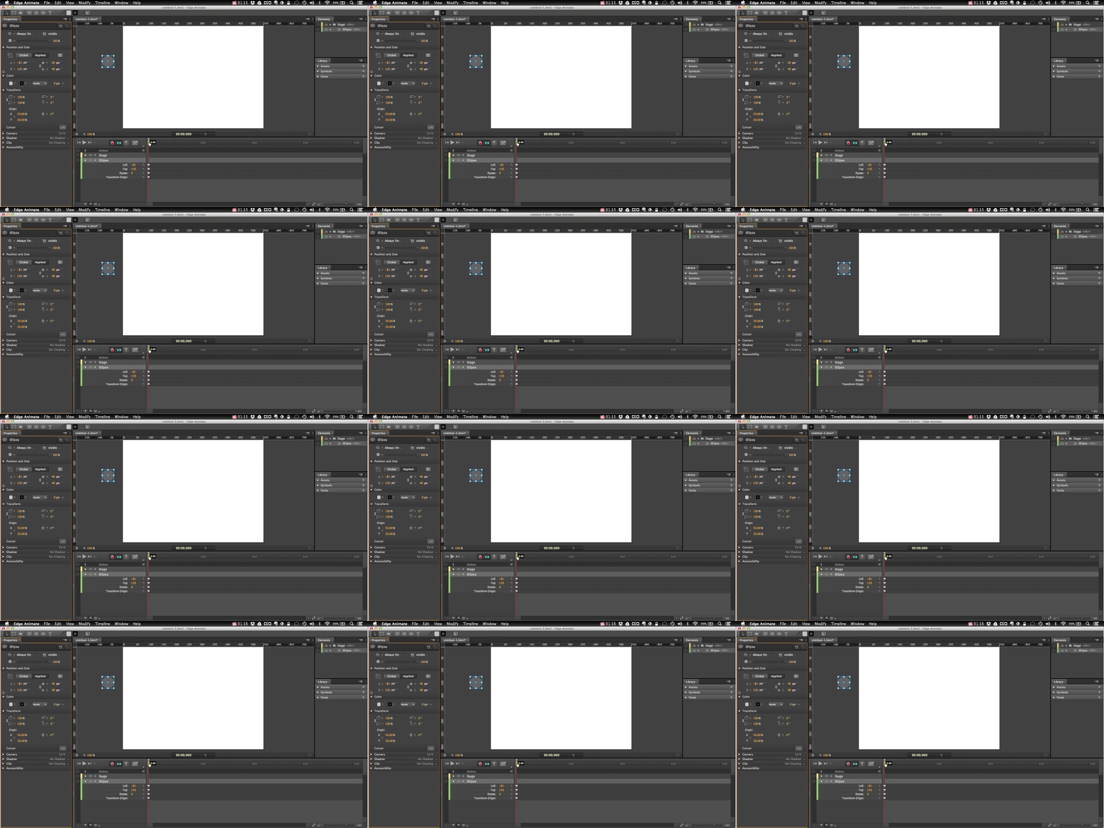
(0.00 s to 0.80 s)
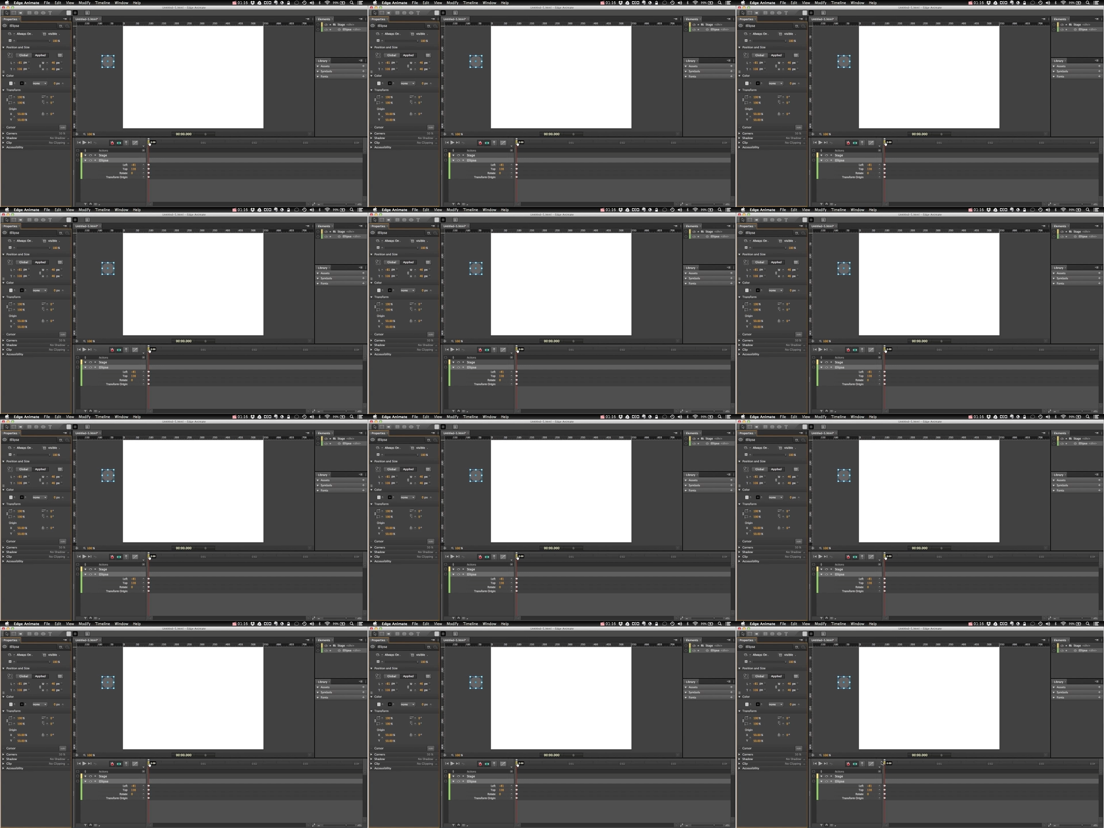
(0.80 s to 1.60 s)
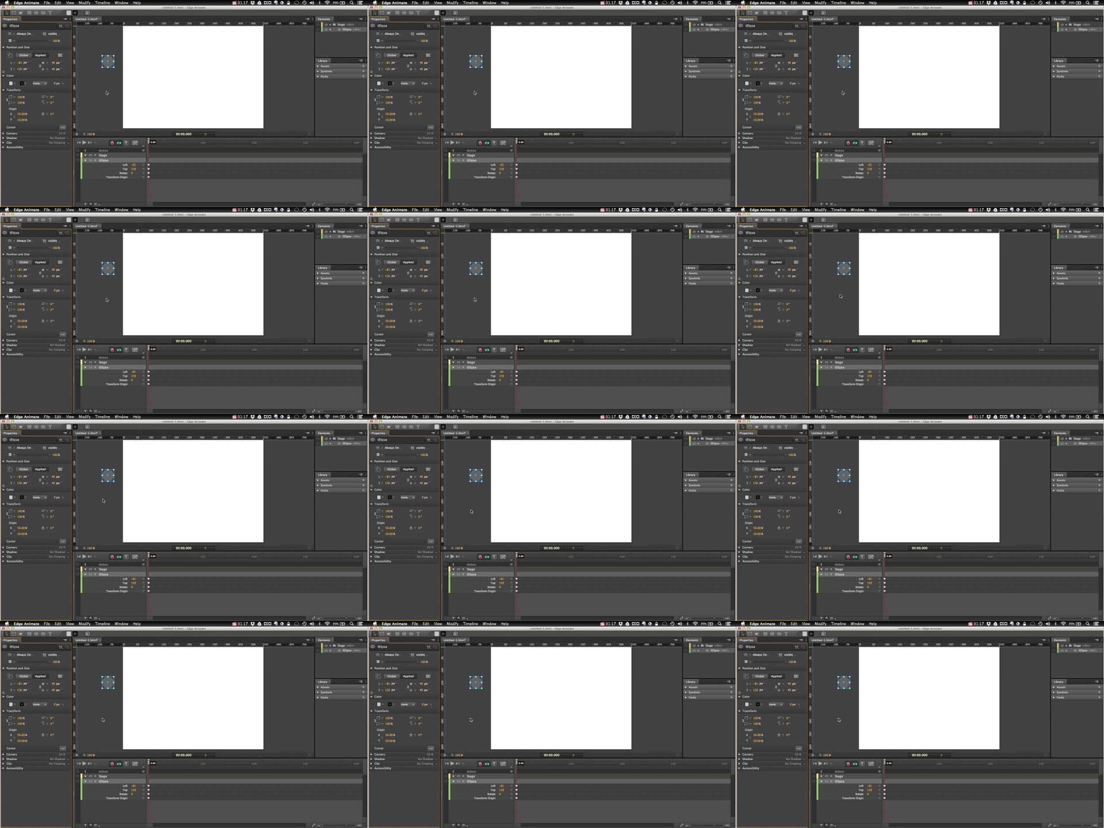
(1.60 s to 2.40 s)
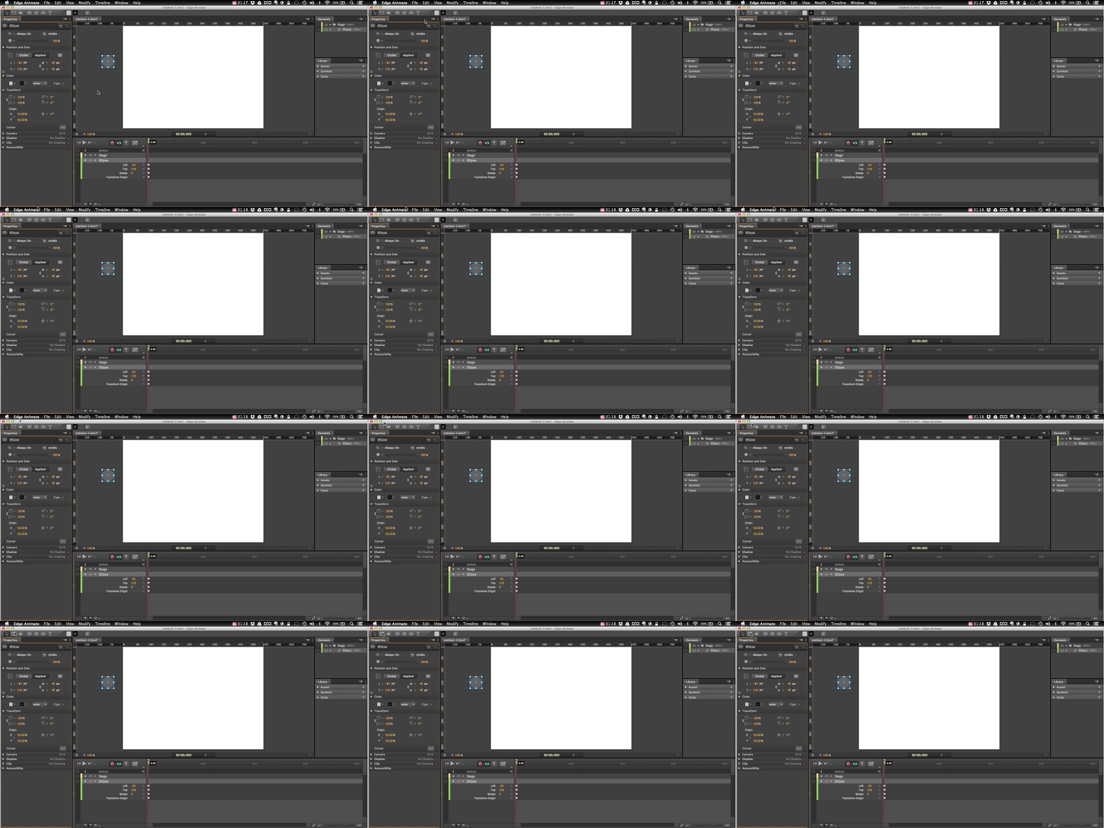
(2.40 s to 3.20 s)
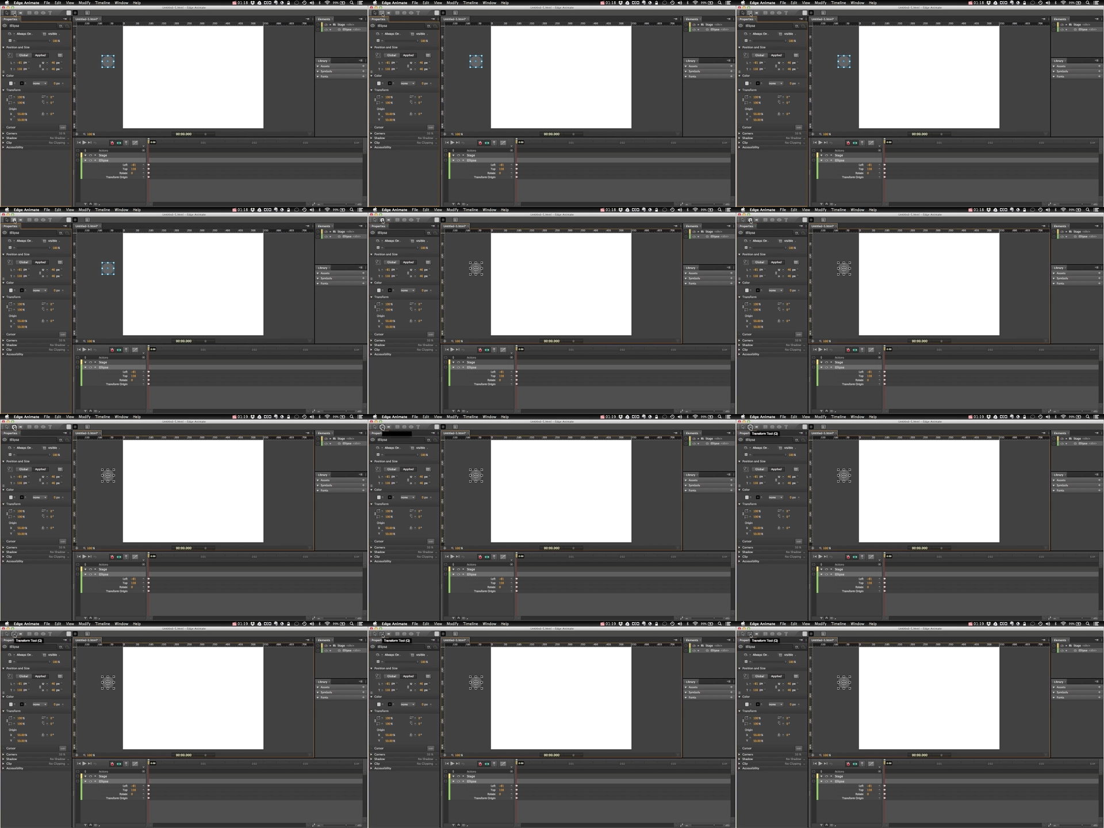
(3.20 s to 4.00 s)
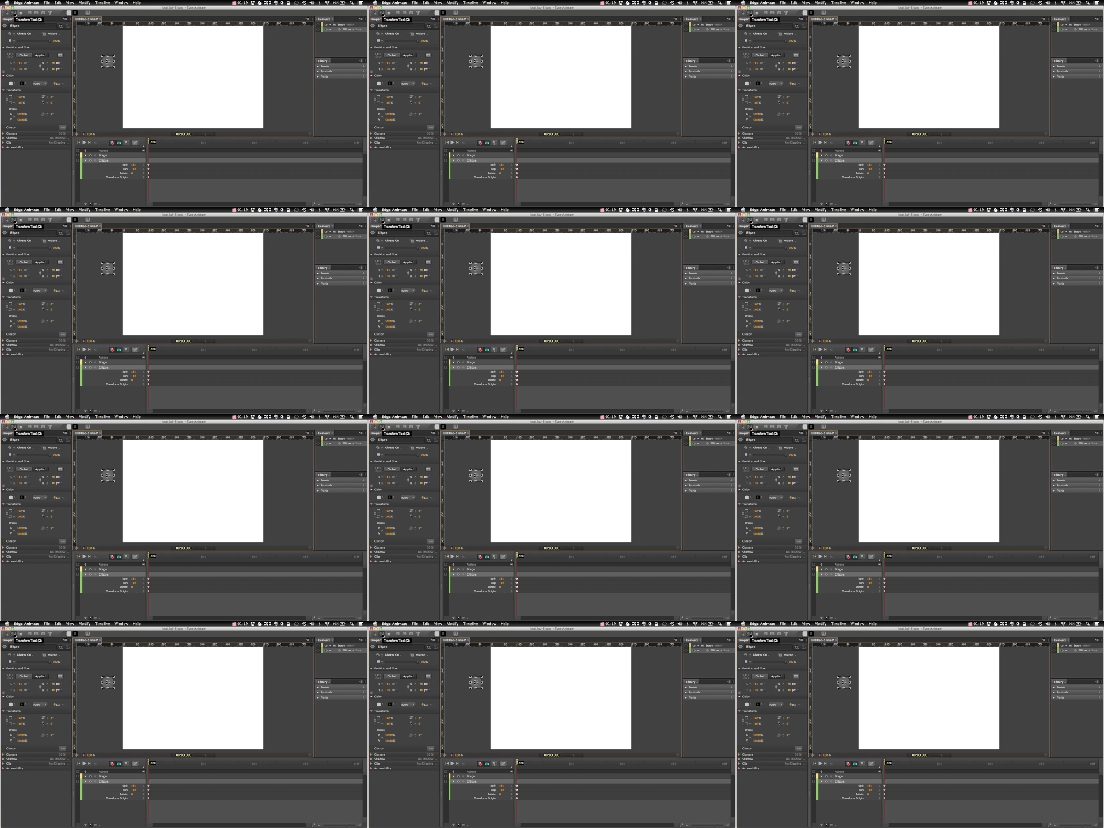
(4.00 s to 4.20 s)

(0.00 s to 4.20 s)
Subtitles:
No face is visible, so there are no lips to read.